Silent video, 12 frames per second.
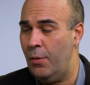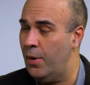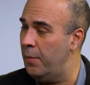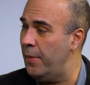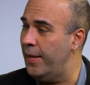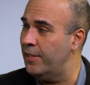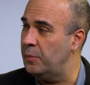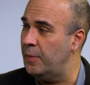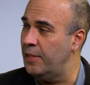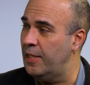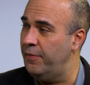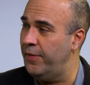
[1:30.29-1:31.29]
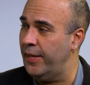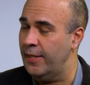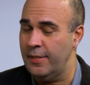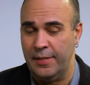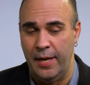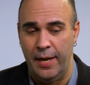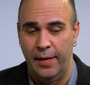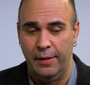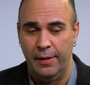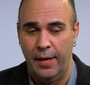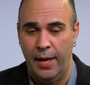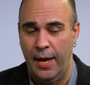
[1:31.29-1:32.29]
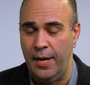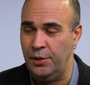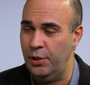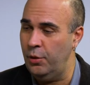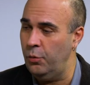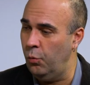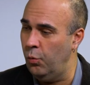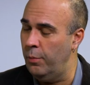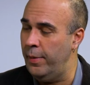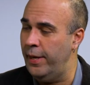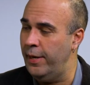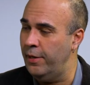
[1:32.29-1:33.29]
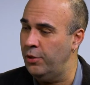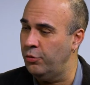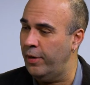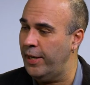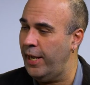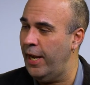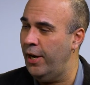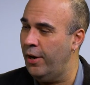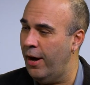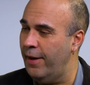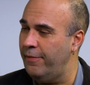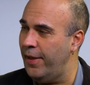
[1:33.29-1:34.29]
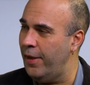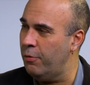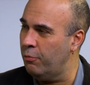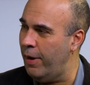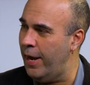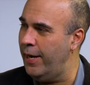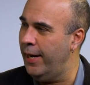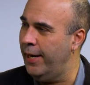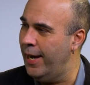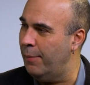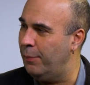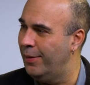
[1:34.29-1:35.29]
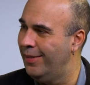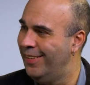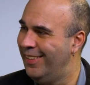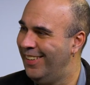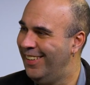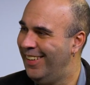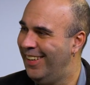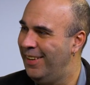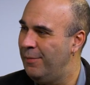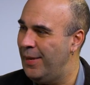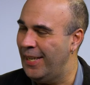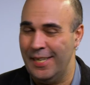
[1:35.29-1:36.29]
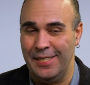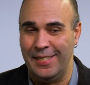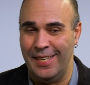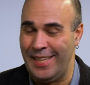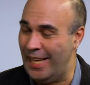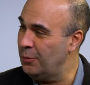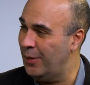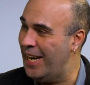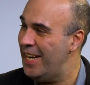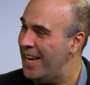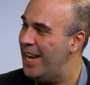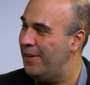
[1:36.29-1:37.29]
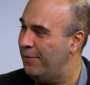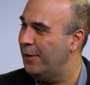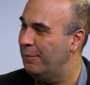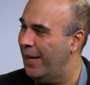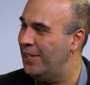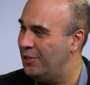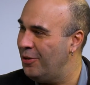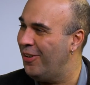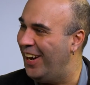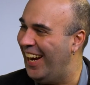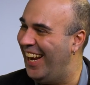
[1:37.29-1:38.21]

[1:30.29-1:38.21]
want to be as specific as saying, Asian woman drinking coffee, red cup. Because that's what I need for my story.